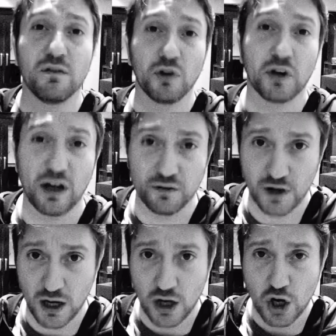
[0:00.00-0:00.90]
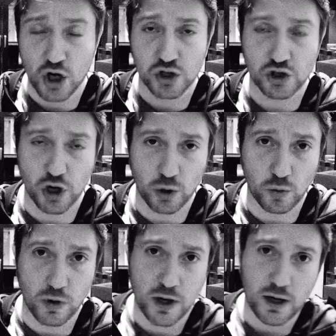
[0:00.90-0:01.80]
in Philadelphia.
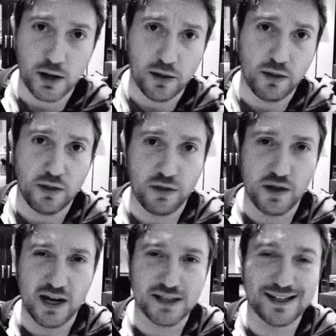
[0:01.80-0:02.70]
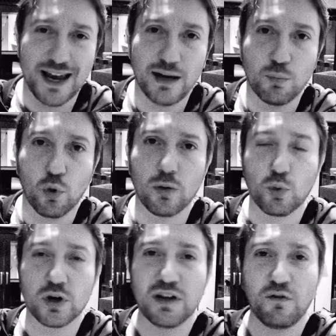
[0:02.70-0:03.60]
So it's getting more and
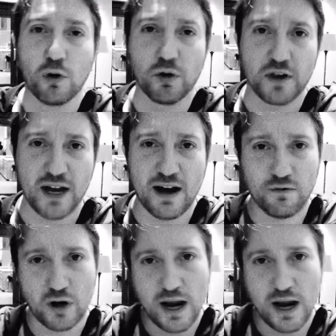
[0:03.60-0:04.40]
more difficult than ever.